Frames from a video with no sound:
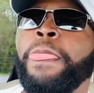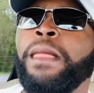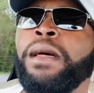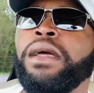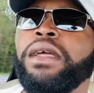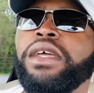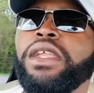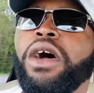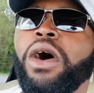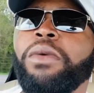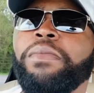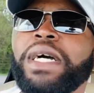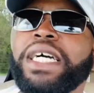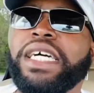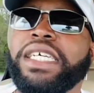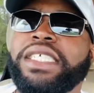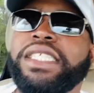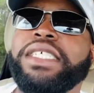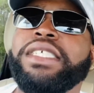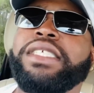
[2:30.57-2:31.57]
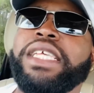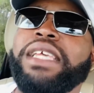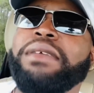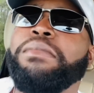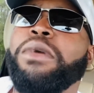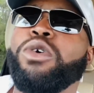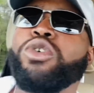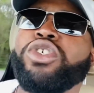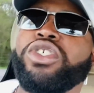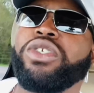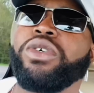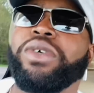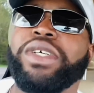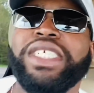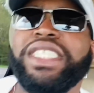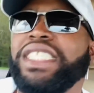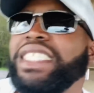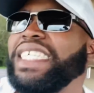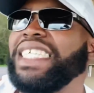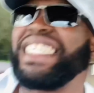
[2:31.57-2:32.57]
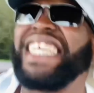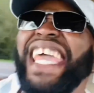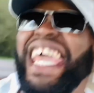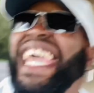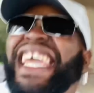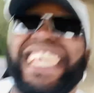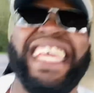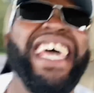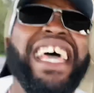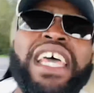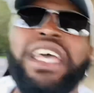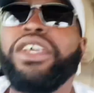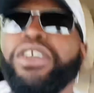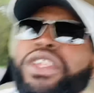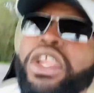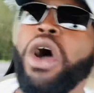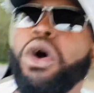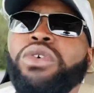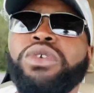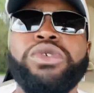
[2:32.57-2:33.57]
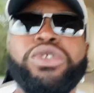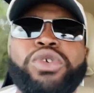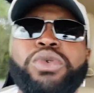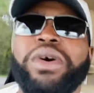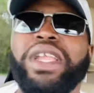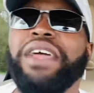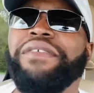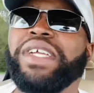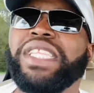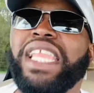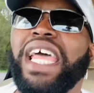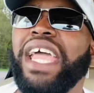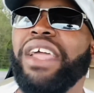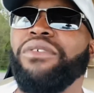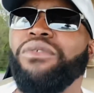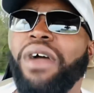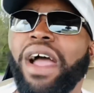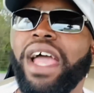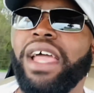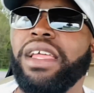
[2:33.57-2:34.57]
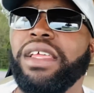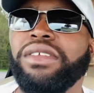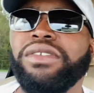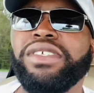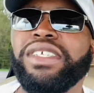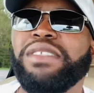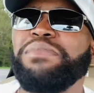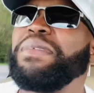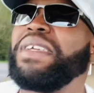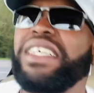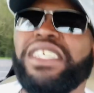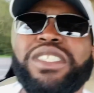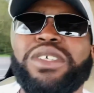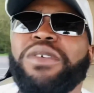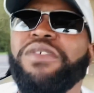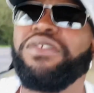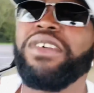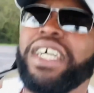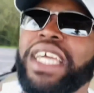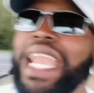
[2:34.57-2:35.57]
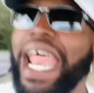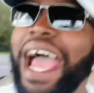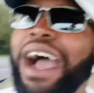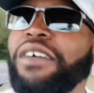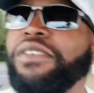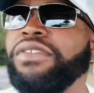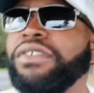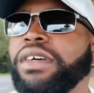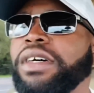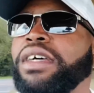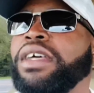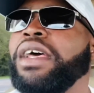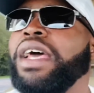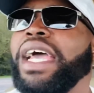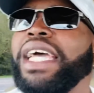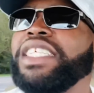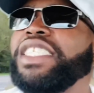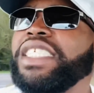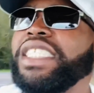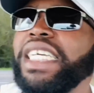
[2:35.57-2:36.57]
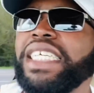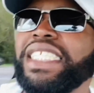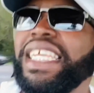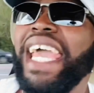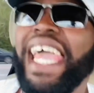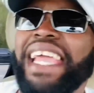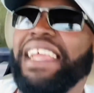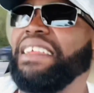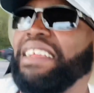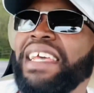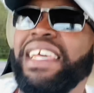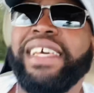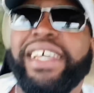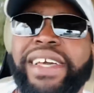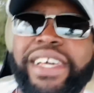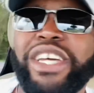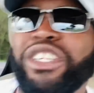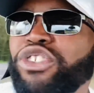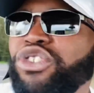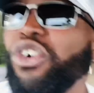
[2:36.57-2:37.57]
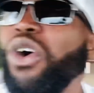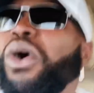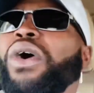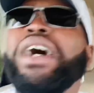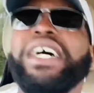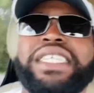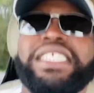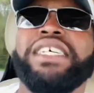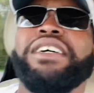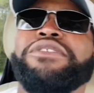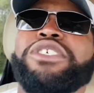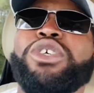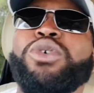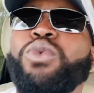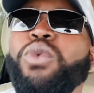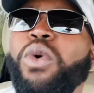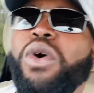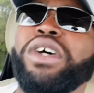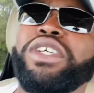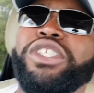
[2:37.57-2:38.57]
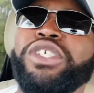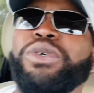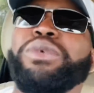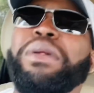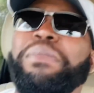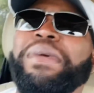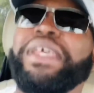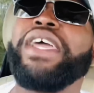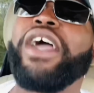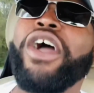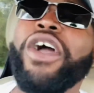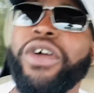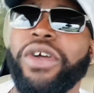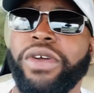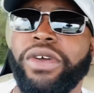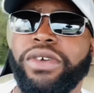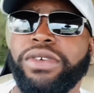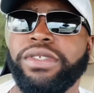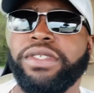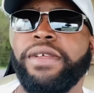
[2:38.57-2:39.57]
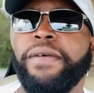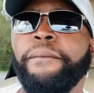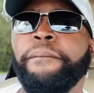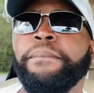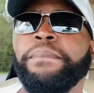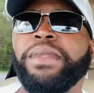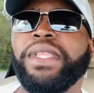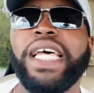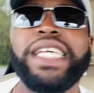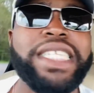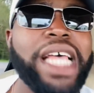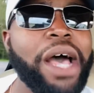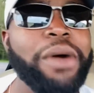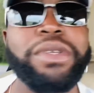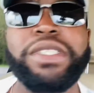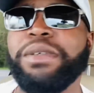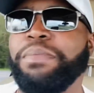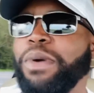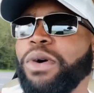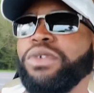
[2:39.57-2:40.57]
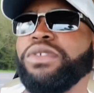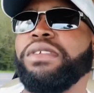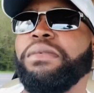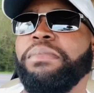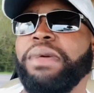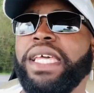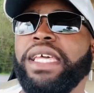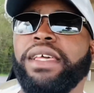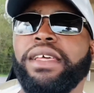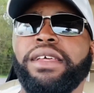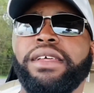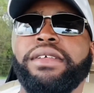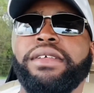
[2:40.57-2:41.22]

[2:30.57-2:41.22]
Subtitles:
you know, because she's emotional and she just can't, you know, you're doing everything right and you're just being so fucking alpha and she just can't control herself. She wants you to be hers. That's how it's supposed to be,